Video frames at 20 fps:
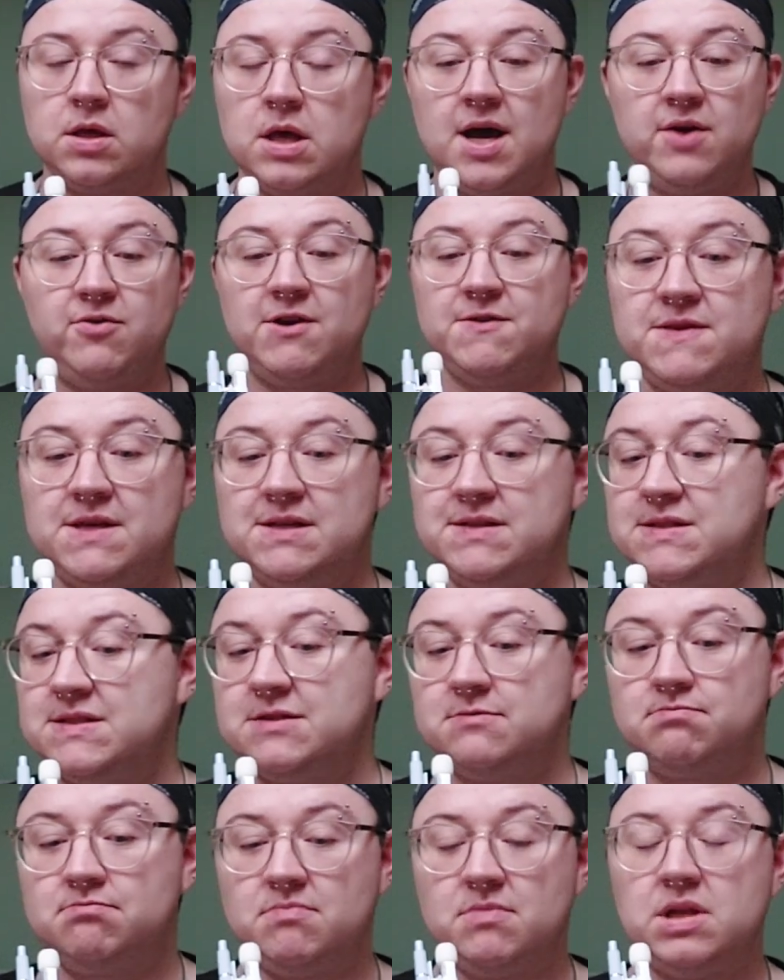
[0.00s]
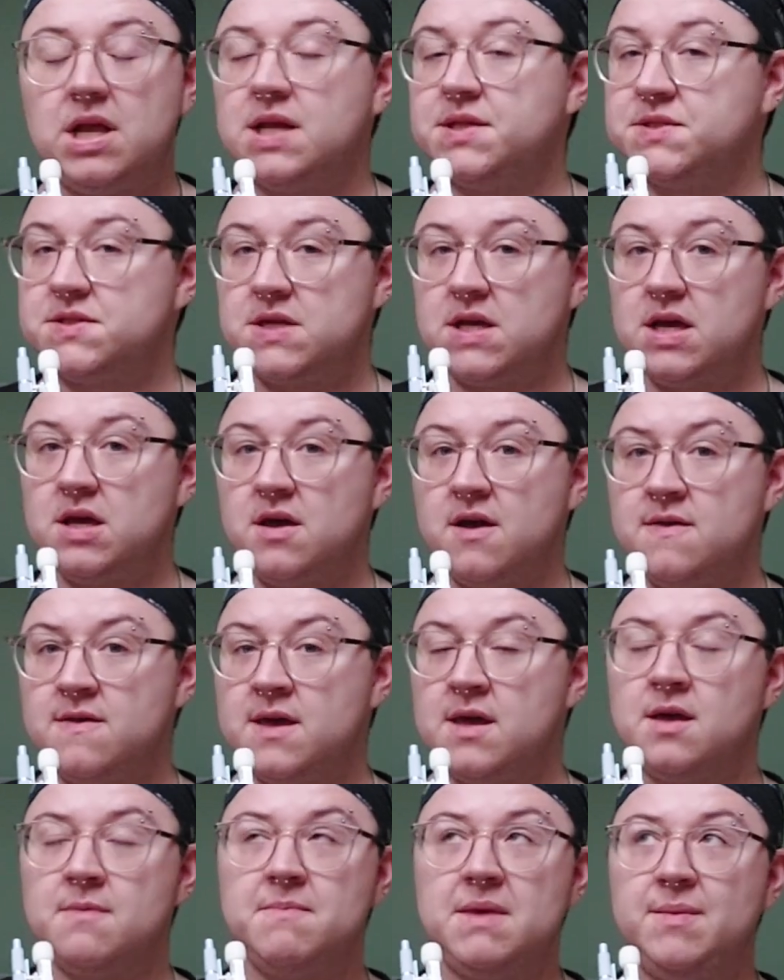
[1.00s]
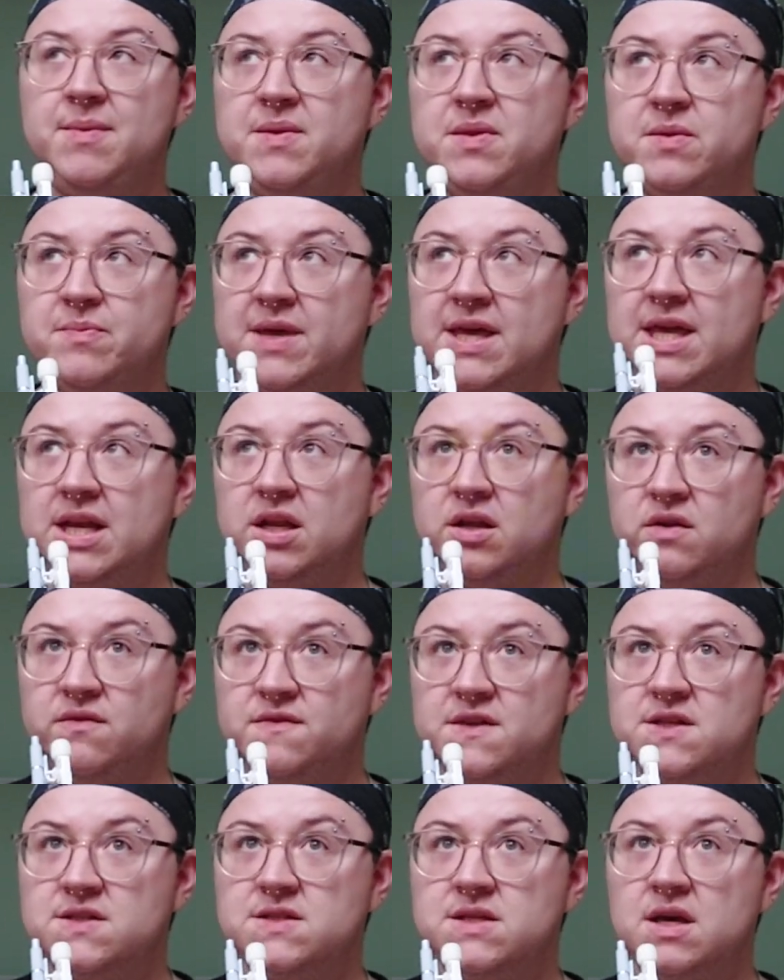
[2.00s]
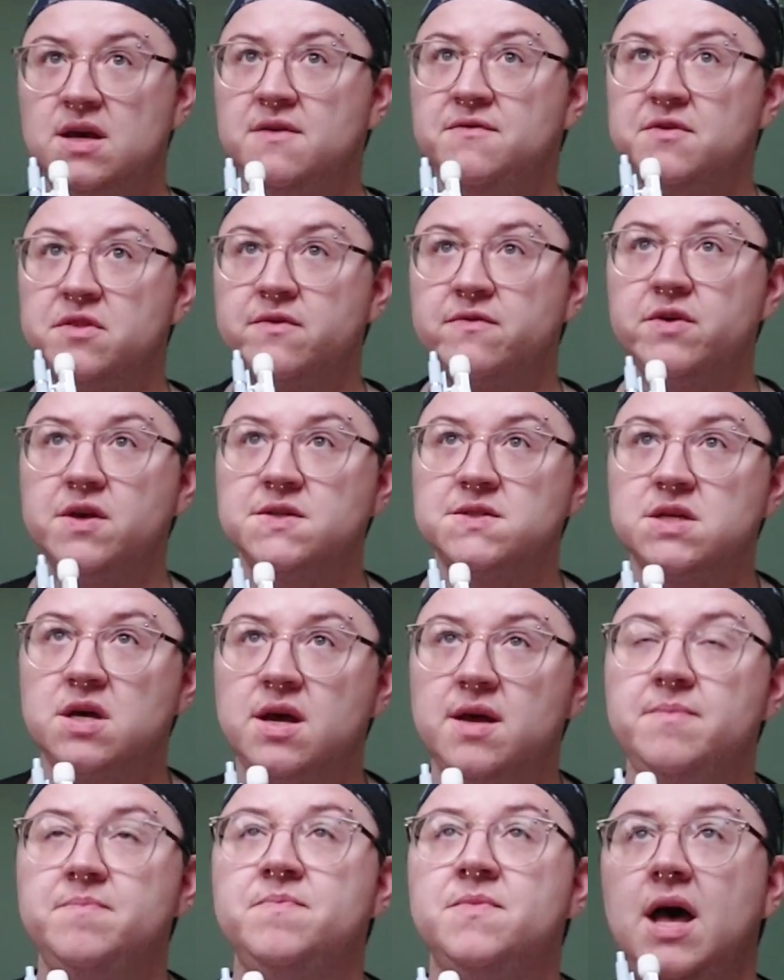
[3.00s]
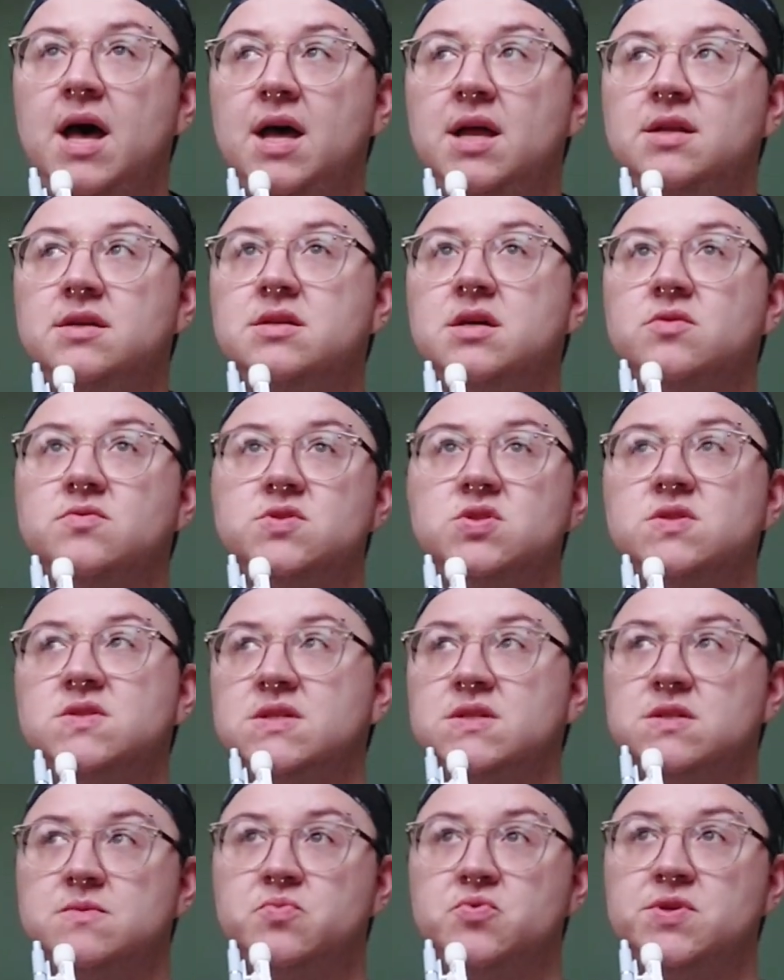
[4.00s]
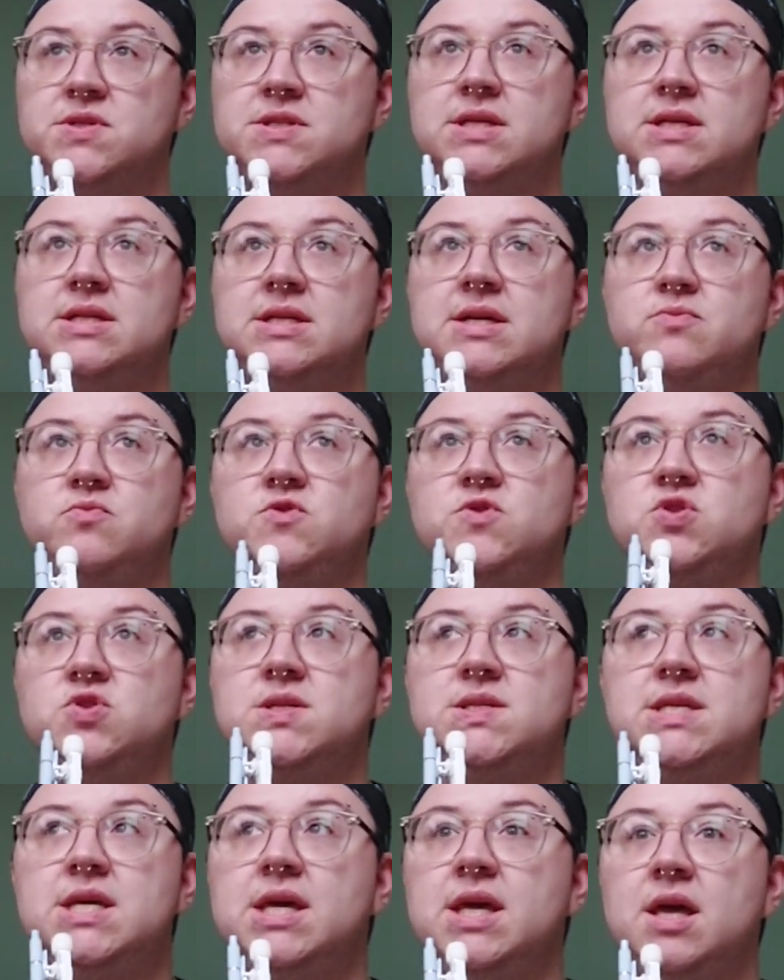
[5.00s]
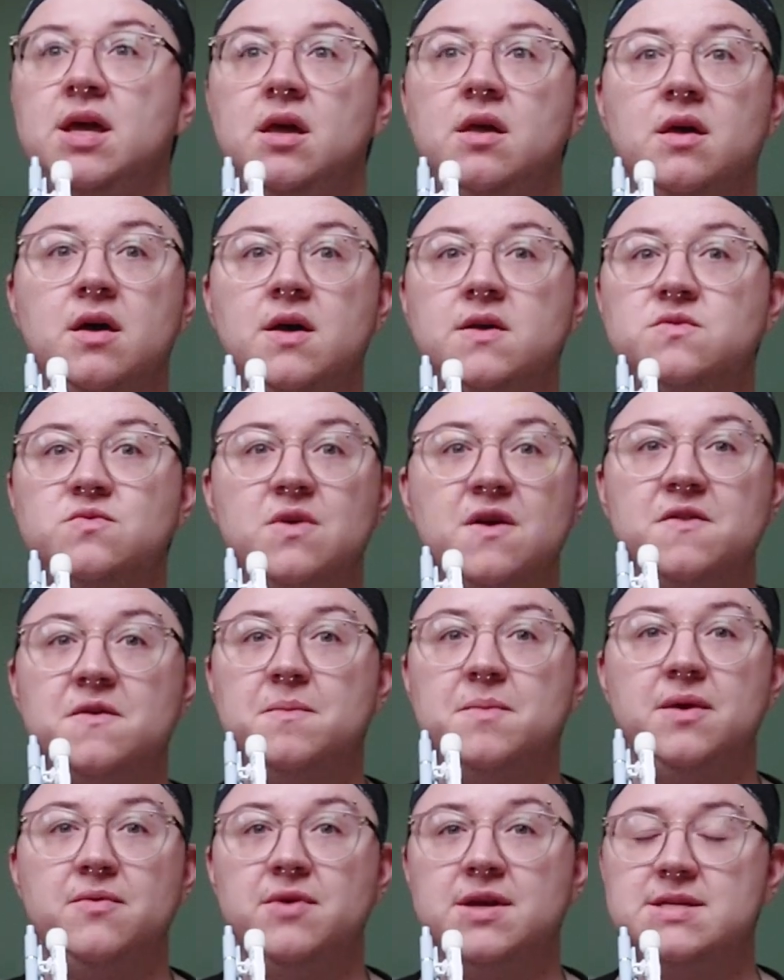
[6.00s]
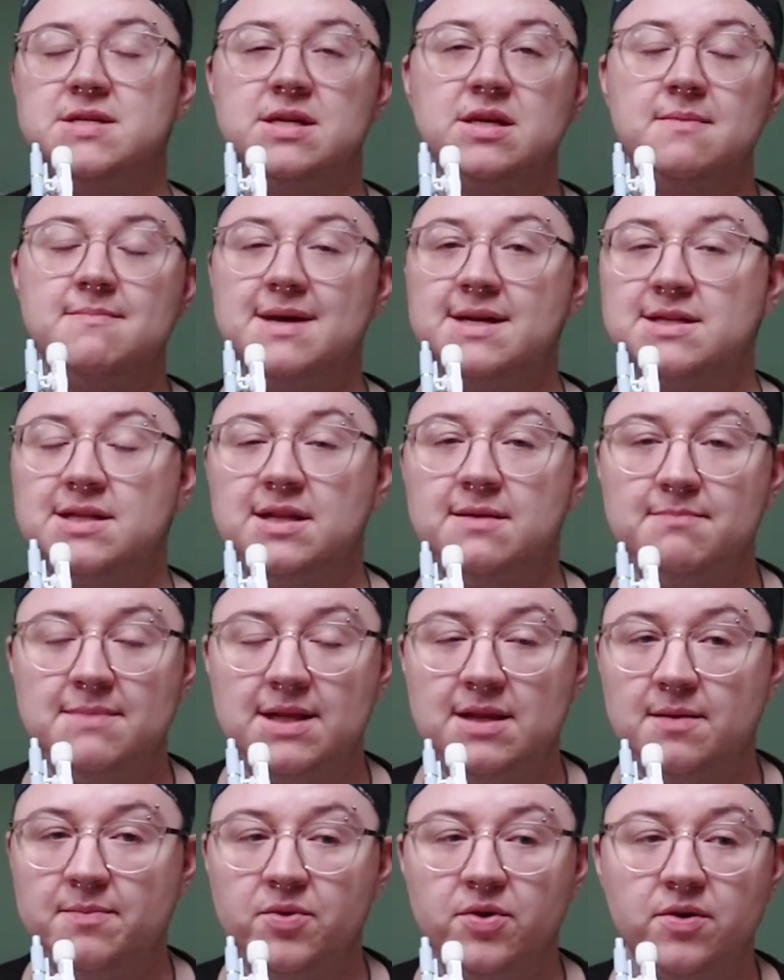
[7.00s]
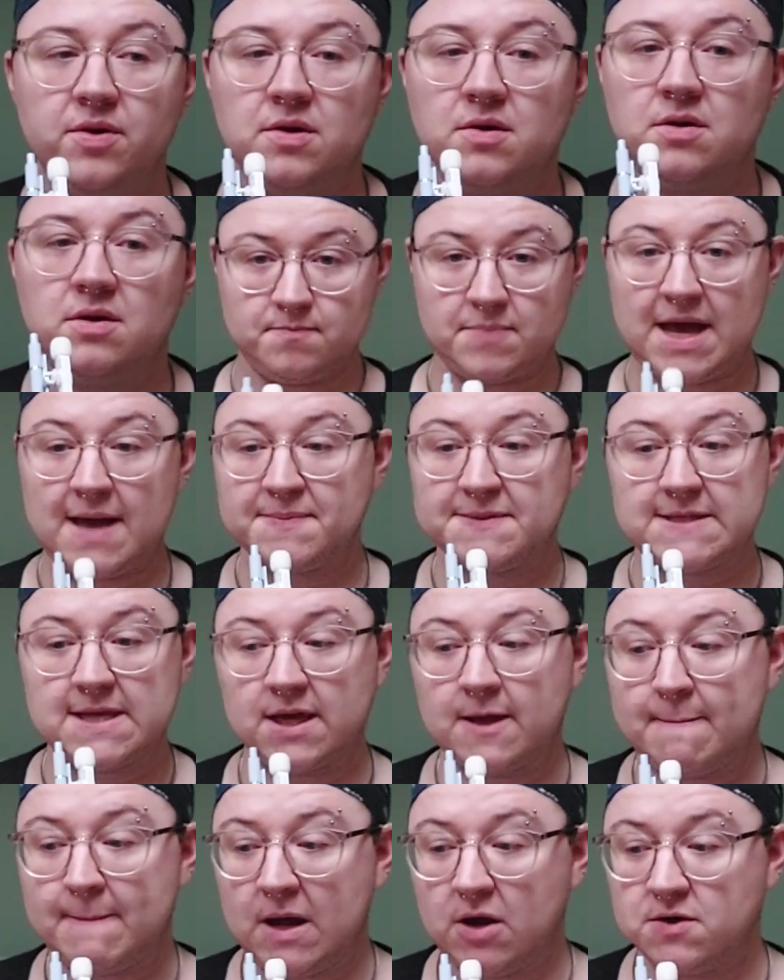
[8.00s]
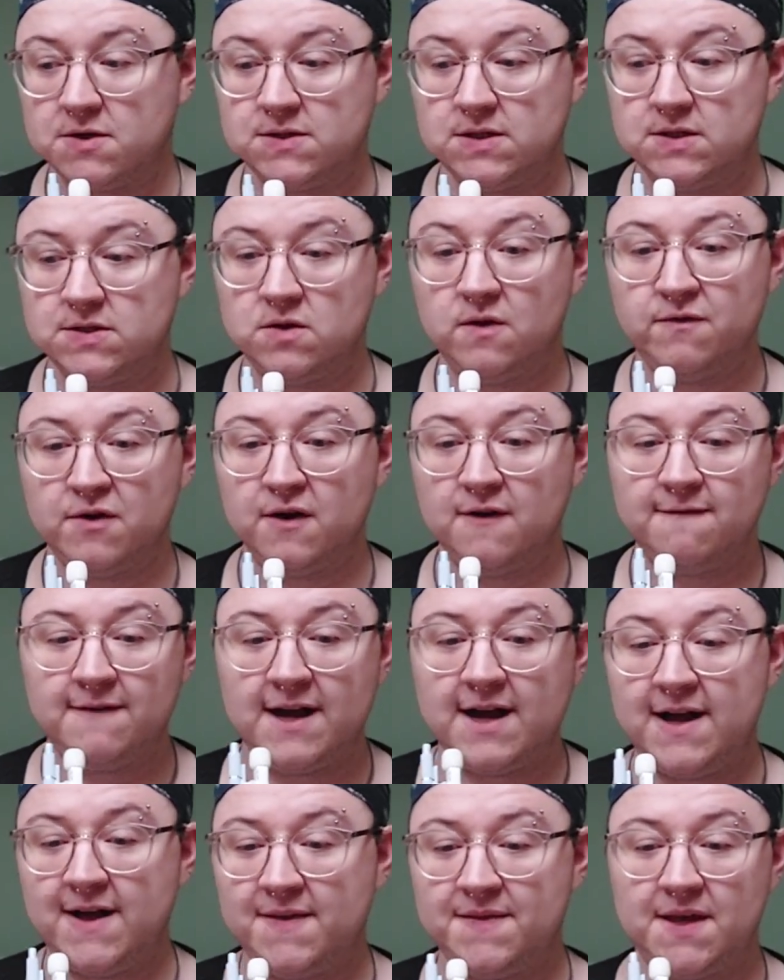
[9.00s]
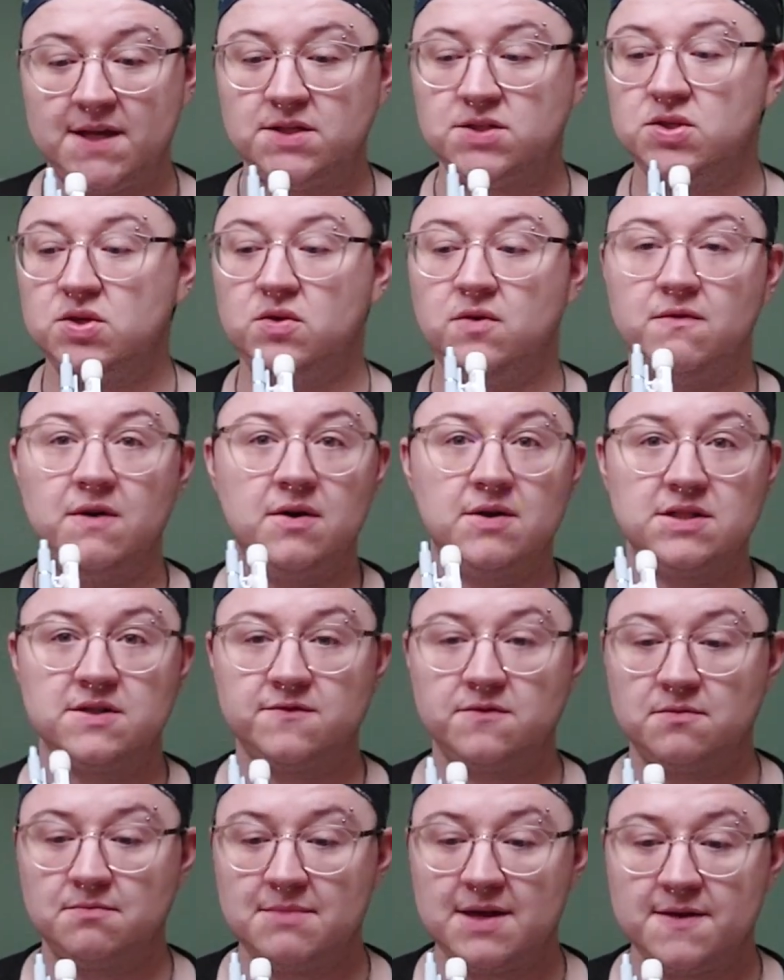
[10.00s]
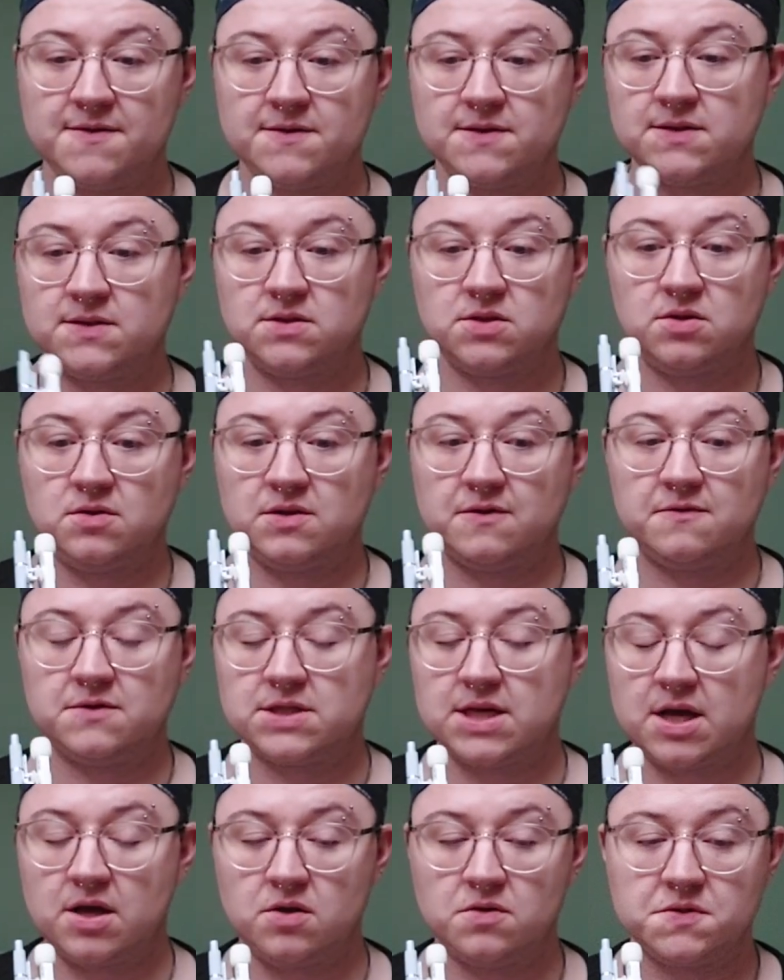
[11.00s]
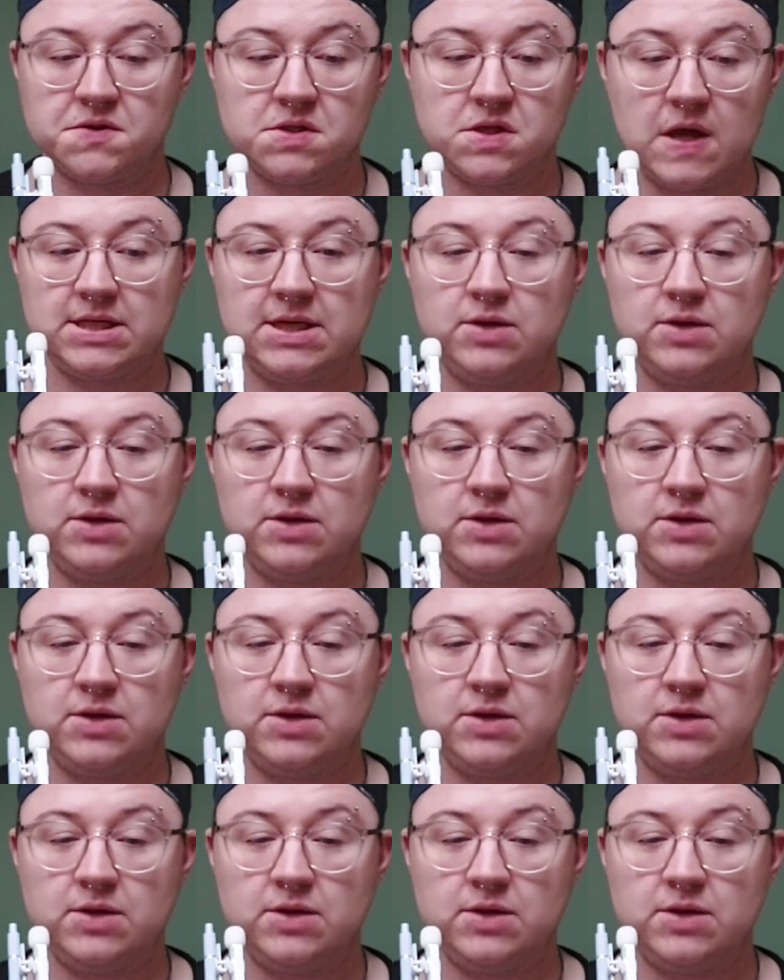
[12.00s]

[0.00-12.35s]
I this last year, I think, maybe the beginning of this year for the first time, and I was just disappointed and was just thinking I'd rather be reading a Madeline Miller book. Perhaps that comparison is not very fair. They're two very different myths, two different tales.